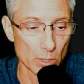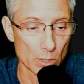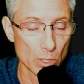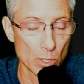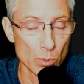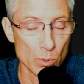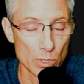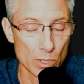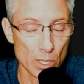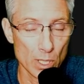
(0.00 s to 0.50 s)

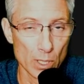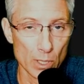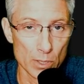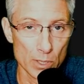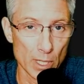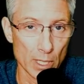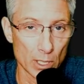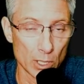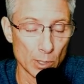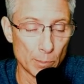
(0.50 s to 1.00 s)
skills
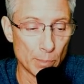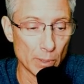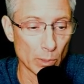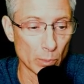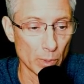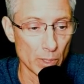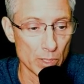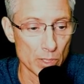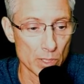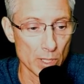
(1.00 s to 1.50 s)
that could be
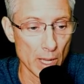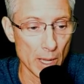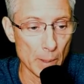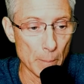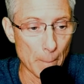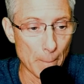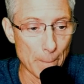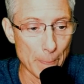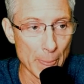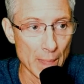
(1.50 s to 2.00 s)

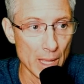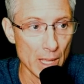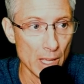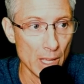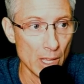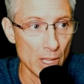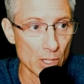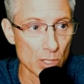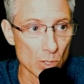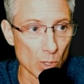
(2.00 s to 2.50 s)
reset.
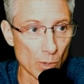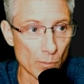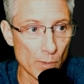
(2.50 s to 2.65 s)
So